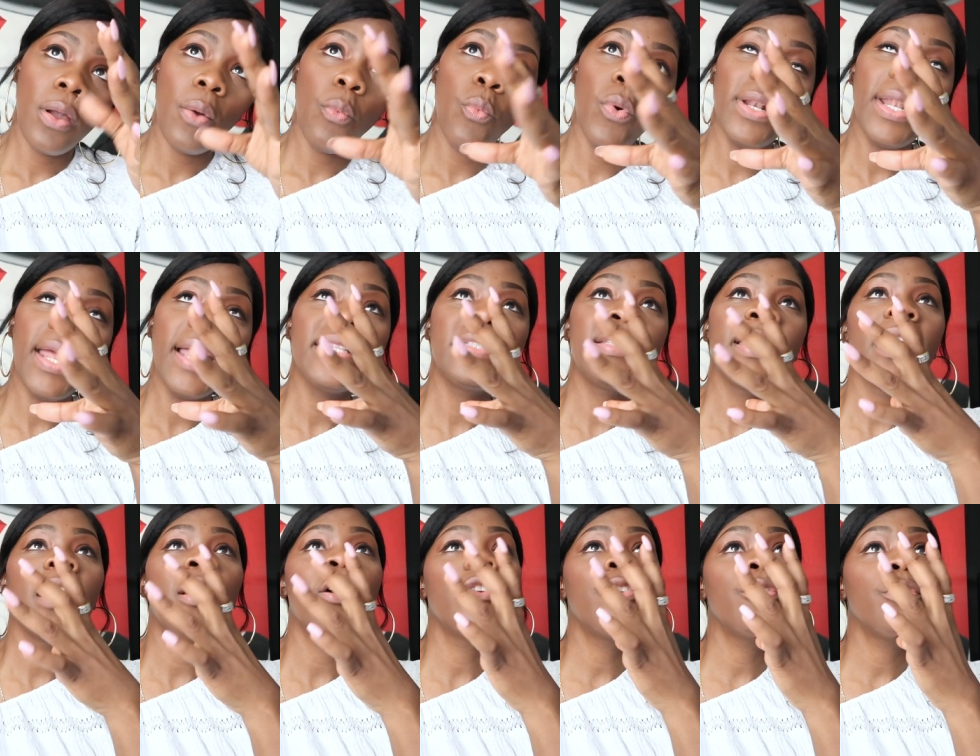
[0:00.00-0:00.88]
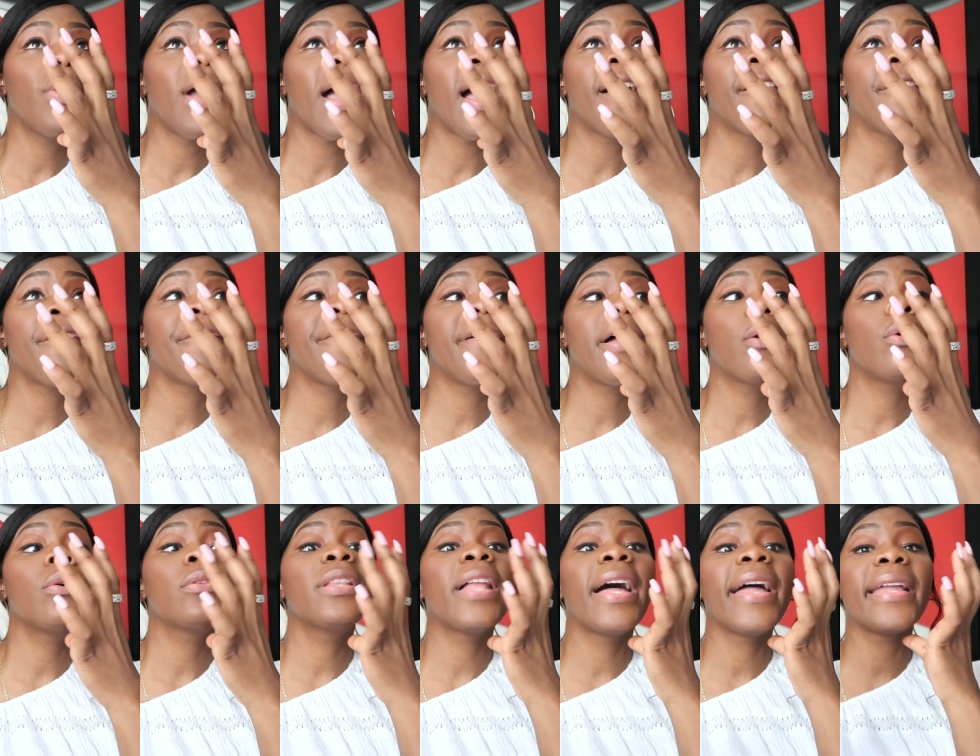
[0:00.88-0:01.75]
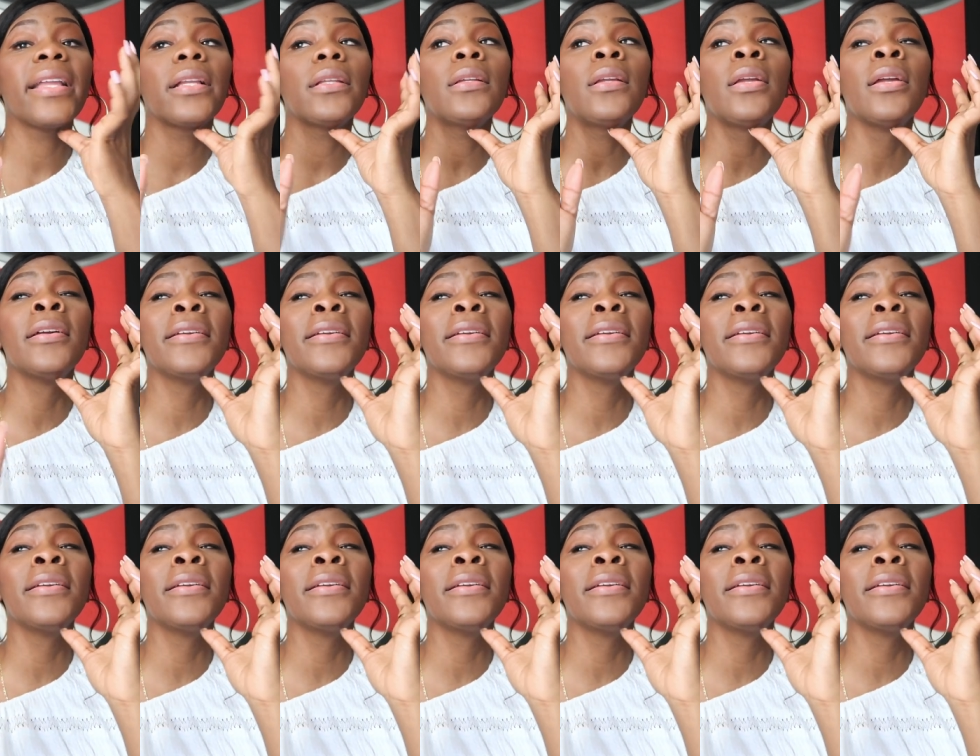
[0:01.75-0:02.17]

When I tell you, I felt like,